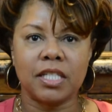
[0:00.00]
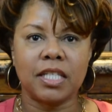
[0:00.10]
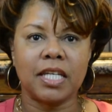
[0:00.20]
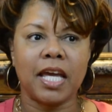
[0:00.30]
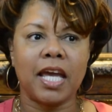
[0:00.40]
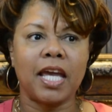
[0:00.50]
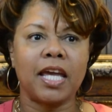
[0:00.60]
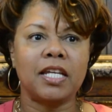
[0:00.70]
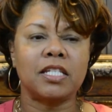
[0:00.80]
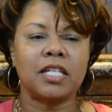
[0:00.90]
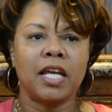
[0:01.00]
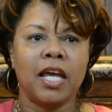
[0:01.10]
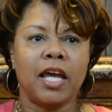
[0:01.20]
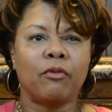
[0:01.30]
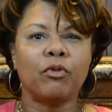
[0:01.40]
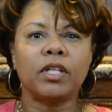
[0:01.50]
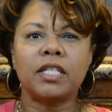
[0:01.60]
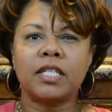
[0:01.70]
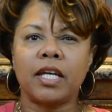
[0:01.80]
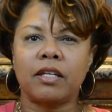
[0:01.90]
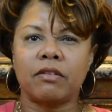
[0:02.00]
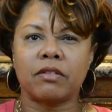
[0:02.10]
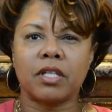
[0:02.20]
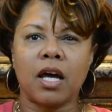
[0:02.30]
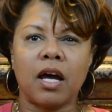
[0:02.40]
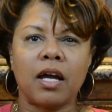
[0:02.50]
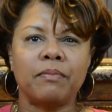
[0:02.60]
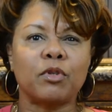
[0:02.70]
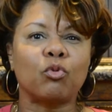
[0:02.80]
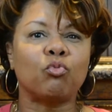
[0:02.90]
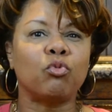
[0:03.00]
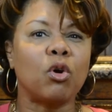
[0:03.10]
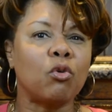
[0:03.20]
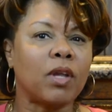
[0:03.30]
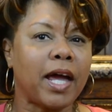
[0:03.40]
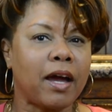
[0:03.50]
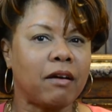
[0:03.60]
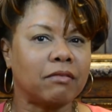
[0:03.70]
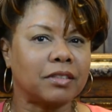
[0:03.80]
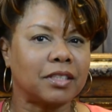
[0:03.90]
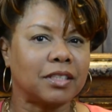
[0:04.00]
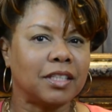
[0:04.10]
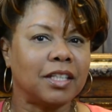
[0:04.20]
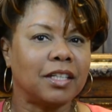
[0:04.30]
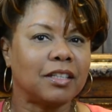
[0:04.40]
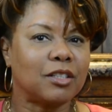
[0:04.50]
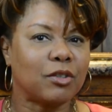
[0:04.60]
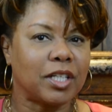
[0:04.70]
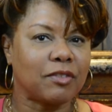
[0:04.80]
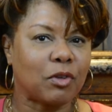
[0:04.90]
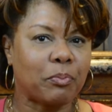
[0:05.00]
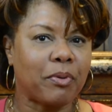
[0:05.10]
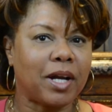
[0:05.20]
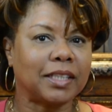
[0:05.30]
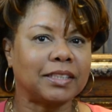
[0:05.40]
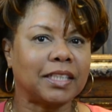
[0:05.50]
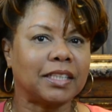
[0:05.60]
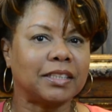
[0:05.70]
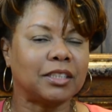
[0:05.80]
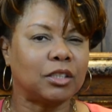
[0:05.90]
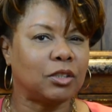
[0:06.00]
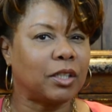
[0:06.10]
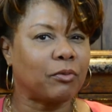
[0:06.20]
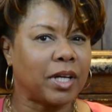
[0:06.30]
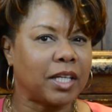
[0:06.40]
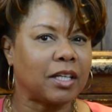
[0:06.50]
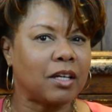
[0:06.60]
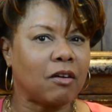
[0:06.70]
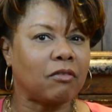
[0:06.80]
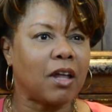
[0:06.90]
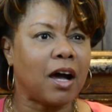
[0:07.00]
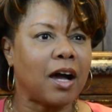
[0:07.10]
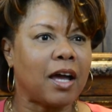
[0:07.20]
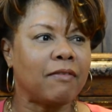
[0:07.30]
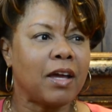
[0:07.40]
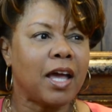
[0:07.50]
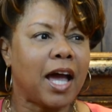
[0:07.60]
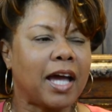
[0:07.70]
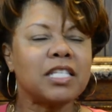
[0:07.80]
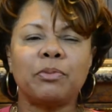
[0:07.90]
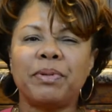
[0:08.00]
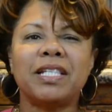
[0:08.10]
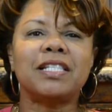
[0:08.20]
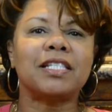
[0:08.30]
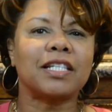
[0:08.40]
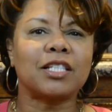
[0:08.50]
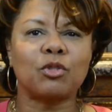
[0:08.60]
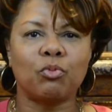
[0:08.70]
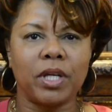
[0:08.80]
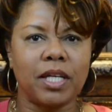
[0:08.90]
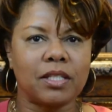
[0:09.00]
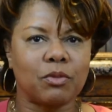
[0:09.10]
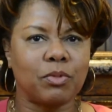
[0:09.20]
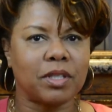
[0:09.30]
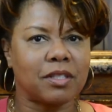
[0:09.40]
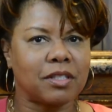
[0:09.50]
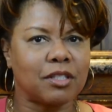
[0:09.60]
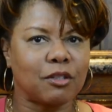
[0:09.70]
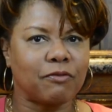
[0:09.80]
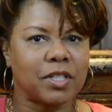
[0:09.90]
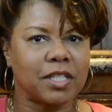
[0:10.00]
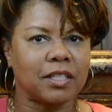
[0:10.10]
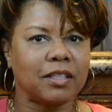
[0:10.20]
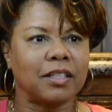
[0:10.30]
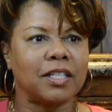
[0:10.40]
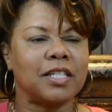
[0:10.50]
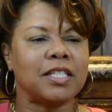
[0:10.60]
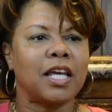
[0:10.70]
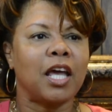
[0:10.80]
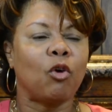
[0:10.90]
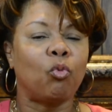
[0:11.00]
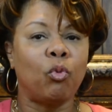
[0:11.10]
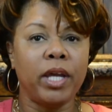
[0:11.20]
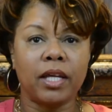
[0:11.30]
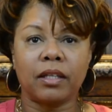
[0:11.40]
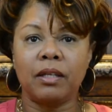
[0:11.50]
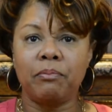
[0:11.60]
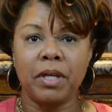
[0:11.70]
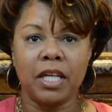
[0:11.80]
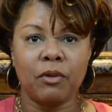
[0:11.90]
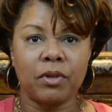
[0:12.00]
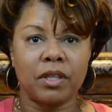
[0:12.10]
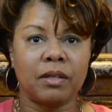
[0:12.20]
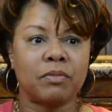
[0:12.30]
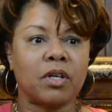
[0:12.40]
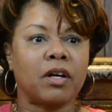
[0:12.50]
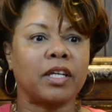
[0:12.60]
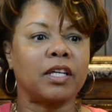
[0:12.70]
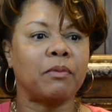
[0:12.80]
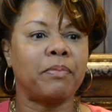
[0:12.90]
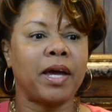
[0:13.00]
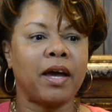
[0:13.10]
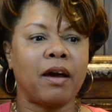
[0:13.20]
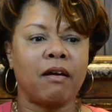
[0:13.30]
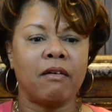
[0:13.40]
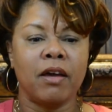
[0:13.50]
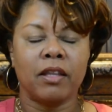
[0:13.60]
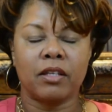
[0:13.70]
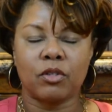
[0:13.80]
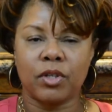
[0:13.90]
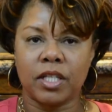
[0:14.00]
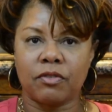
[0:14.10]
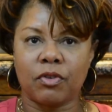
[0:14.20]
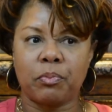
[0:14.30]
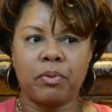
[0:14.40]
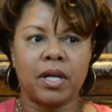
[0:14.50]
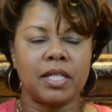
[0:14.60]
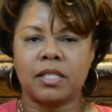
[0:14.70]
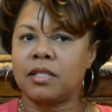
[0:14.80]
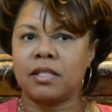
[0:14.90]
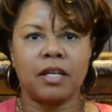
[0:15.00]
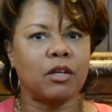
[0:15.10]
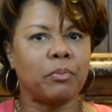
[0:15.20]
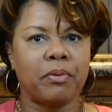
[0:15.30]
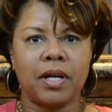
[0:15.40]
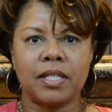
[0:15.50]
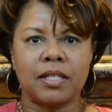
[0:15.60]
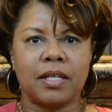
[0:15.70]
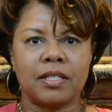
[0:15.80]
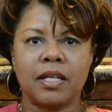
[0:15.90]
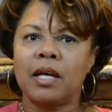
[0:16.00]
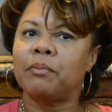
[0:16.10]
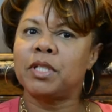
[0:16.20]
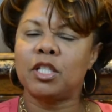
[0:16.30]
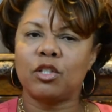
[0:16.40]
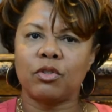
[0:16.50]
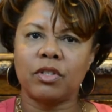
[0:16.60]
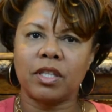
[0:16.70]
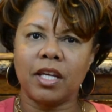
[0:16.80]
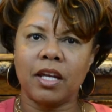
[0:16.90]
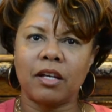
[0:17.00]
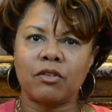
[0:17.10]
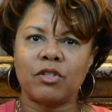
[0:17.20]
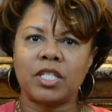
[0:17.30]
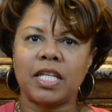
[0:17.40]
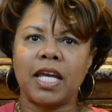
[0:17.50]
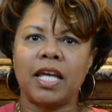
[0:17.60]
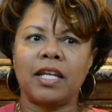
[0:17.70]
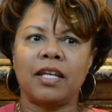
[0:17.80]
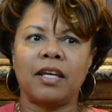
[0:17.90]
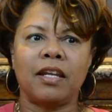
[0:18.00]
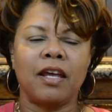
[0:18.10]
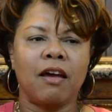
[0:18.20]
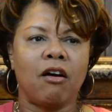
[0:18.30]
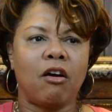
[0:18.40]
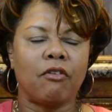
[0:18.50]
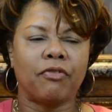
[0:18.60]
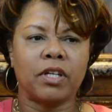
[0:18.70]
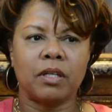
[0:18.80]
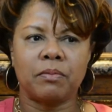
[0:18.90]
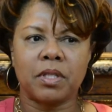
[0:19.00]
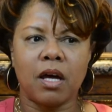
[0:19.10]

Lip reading: engaged, and really take your time to roll out the transfer process as you get ready to go live. I spend 6 weeks with the sister facilities, weekly meeting with them, talking about the transfer it's a standard process, but just so that they understand it, offering them